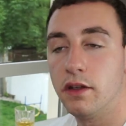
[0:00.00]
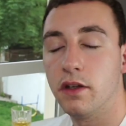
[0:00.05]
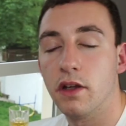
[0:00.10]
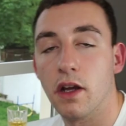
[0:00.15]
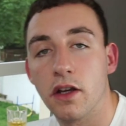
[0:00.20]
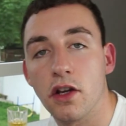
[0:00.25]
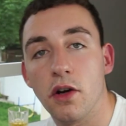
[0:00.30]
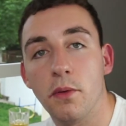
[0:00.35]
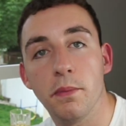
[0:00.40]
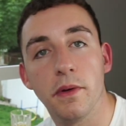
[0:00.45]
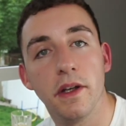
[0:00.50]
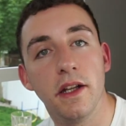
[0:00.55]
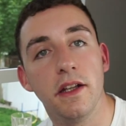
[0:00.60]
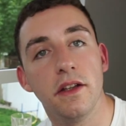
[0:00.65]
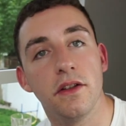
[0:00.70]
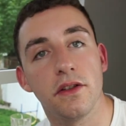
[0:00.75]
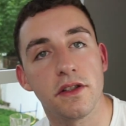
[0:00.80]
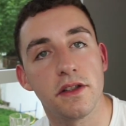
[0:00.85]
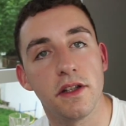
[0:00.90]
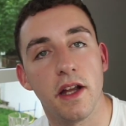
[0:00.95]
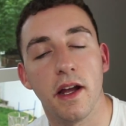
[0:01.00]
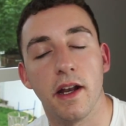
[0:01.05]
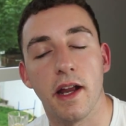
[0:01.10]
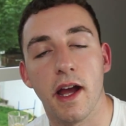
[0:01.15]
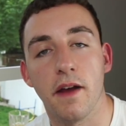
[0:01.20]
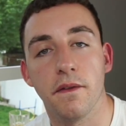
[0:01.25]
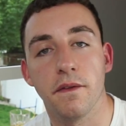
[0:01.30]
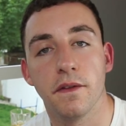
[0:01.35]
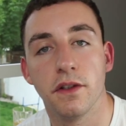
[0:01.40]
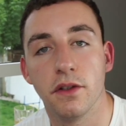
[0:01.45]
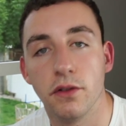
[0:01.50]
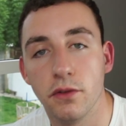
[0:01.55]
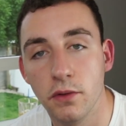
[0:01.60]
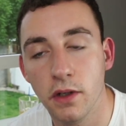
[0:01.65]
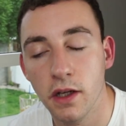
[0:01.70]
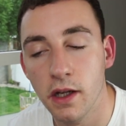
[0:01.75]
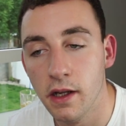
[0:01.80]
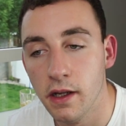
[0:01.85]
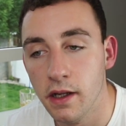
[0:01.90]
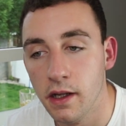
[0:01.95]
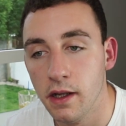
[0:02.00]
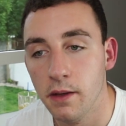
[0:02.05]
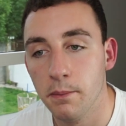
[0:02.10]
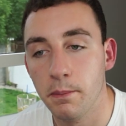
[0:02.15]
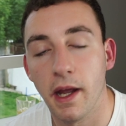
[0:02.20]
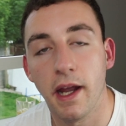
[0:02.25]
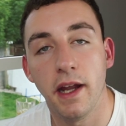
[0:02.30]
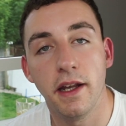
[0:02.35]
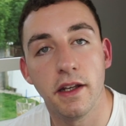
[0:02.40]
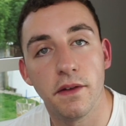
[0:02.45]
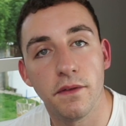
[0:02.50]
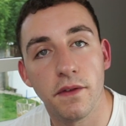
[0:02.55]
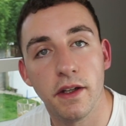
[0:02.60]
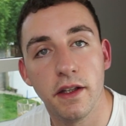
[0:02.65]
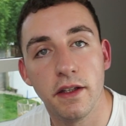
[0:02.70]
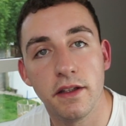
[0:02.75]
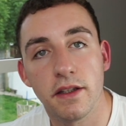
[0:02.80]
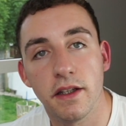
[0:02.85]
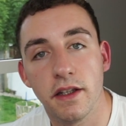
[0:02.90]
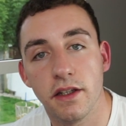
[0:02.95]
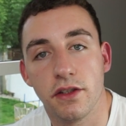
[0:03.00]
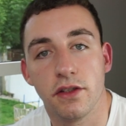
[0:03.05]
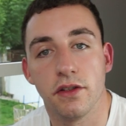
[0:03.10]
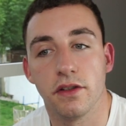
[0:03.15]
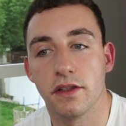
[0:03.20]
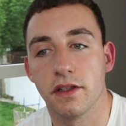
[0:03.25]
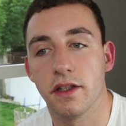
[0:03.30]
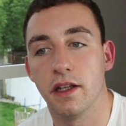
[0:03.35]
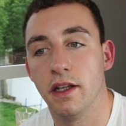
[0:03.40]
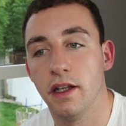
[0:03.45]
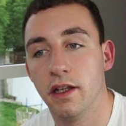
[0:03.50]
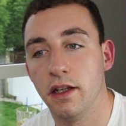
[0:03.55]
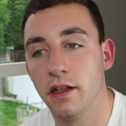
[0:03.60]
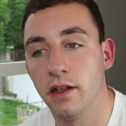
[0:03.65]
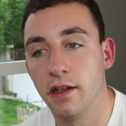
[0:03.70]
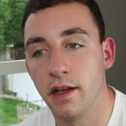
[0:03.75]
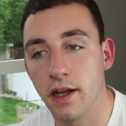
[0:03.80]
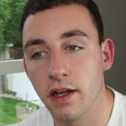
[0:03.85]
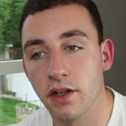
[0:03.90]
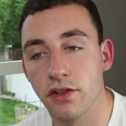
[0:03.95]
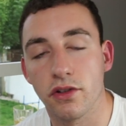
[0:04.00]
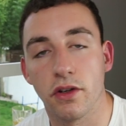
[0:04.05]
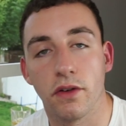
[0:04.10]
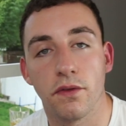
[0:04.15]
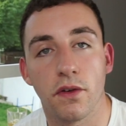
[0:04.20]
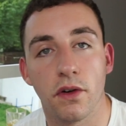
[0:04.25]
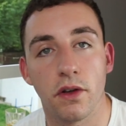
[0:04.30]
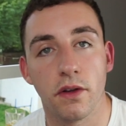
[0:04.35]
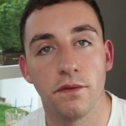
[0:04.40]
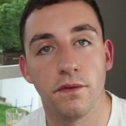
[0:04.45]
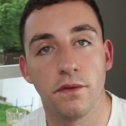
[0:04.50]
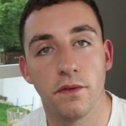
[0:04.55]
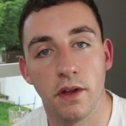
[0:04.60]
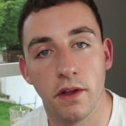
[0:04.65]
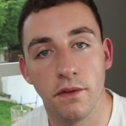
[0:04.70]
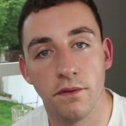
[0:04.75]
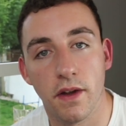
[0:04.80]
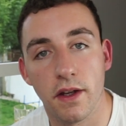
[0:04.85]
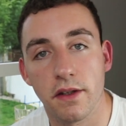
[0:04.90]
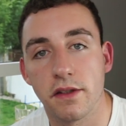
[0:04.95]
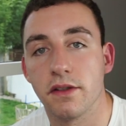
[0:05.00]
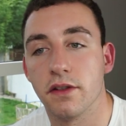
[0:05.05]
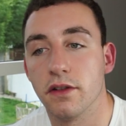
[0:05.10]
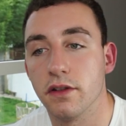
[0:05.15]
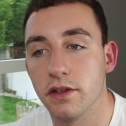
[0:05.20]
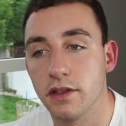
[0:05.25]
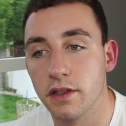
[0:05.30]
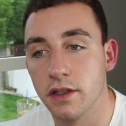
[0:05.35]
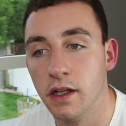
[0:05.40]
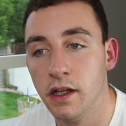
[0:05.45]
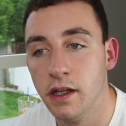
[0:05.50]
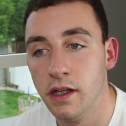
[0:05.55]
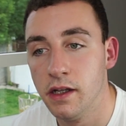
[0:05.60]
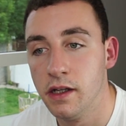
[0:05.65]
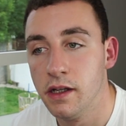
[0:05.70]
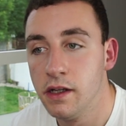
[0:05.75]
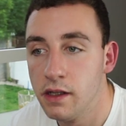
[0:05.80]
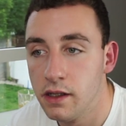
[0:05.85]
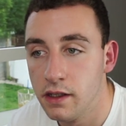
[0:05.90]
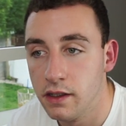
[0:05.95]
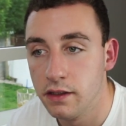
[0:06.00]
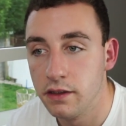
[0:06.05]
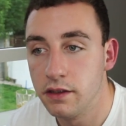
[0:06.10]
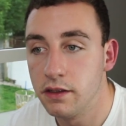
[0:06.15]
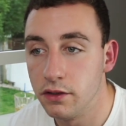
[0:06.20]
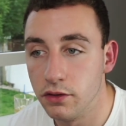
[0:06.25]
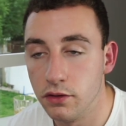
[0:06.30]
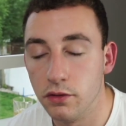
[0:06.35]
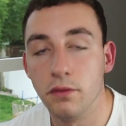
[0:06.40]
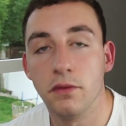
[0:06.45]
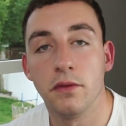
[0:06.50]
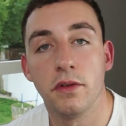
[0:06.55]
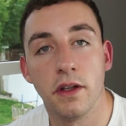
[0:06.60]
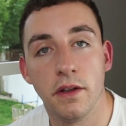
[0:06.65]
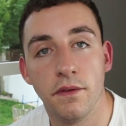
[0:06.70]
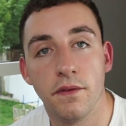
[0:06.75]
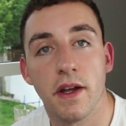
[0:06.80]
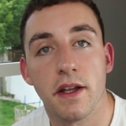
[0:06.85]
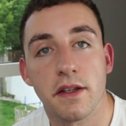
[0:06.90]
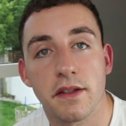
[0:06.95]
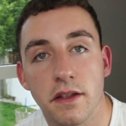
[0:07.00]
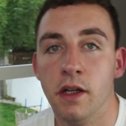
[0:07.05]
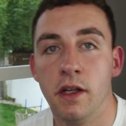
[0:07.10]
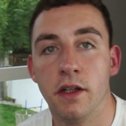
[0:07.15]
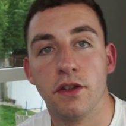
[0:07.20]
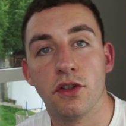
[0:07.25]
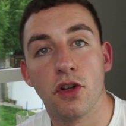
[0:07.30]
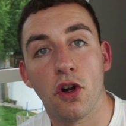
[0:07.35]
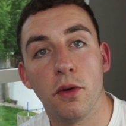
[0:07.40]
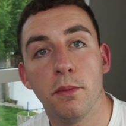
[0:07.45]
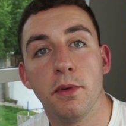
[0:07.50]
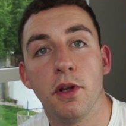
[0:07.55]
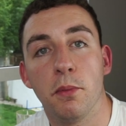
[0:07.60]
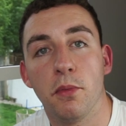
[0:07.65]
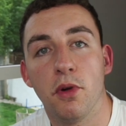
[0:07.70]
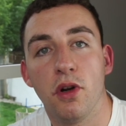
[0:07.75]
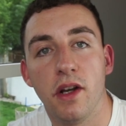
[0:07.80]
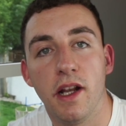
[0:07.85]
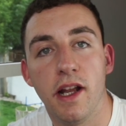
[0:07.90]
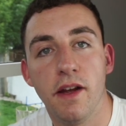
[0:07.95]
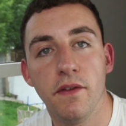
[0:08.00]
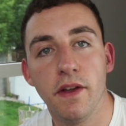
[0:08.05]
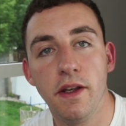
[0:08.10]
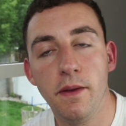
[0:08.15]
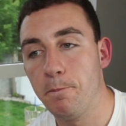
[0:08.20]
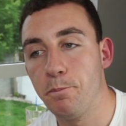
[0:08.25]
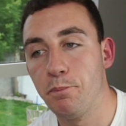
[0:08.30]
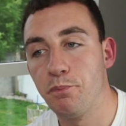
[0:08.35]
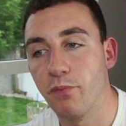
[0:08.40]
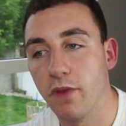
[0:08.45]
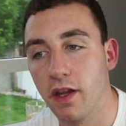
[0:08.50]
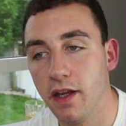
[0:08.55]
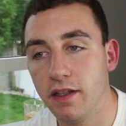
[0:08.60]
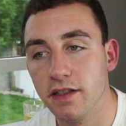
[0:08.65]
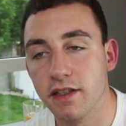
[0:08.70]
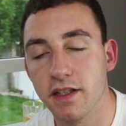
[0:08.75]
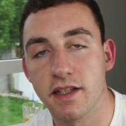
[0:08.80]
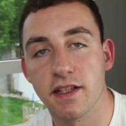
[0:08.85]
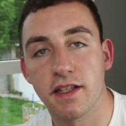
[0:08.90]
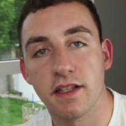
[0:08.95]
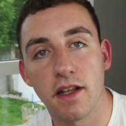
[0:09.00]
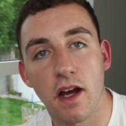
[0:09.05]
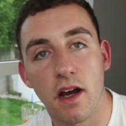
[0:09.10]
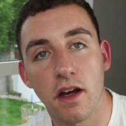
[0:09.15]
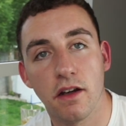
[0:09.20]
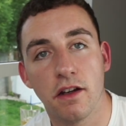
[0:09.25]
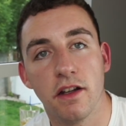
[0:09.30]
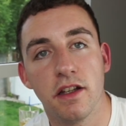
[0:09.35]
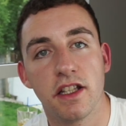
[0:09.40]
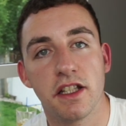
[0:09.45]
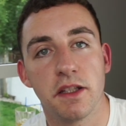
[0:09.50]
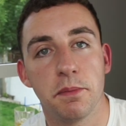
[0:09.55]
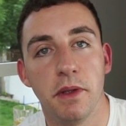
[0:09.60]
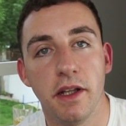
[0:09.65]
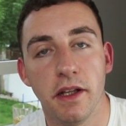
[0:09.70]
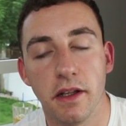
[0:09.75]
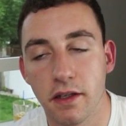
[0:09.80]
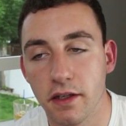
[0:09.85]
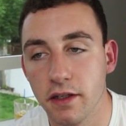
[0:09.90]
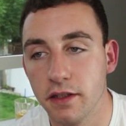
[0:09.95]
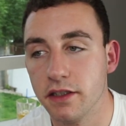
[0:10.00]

A company does not have to pay dividends, it's just a little extra for the investors to invest in. Term number 11 is a stock split.